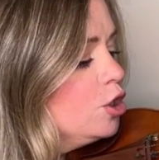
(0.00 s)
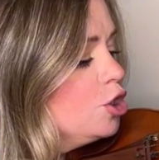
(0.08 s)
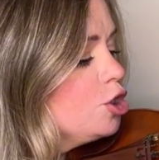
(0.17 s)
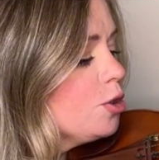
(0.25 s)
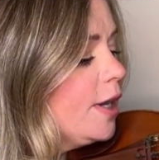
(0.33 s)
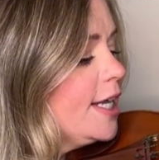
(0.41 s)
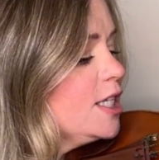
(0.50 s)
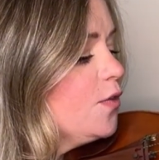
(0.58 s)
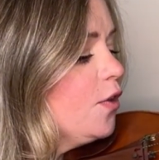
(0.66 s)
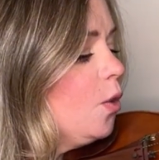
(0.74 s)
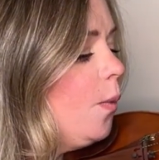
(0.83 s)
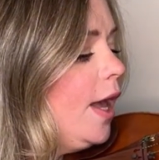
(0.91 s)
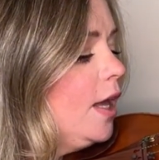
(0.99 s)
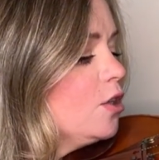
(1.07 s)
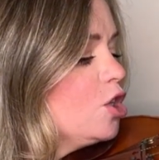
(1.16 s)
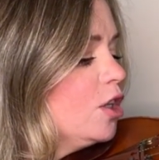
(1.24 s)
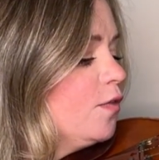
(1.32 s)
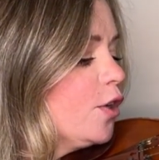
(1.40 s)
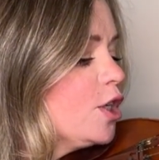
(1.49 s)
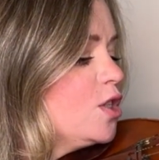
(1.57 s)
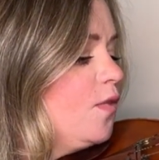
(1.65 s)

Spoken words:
transfer the weight to the first